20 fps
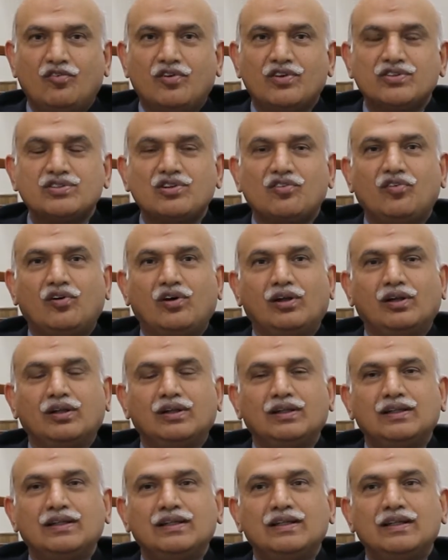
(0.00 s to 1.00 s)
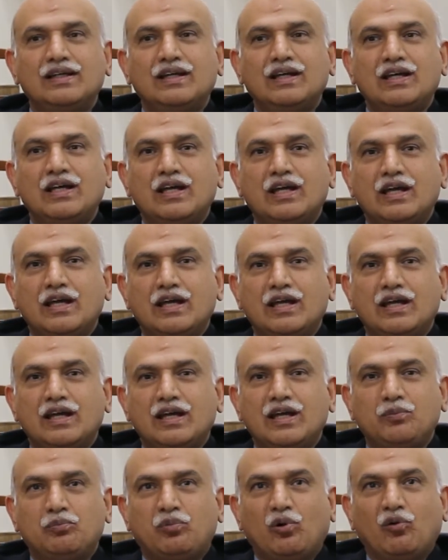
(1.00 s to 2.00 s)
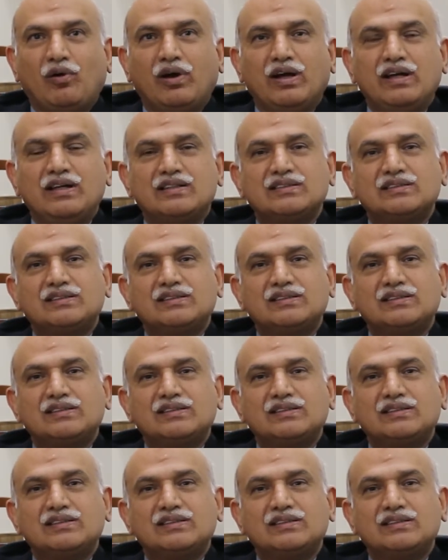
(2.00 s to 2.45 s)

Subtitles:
First of all, it provides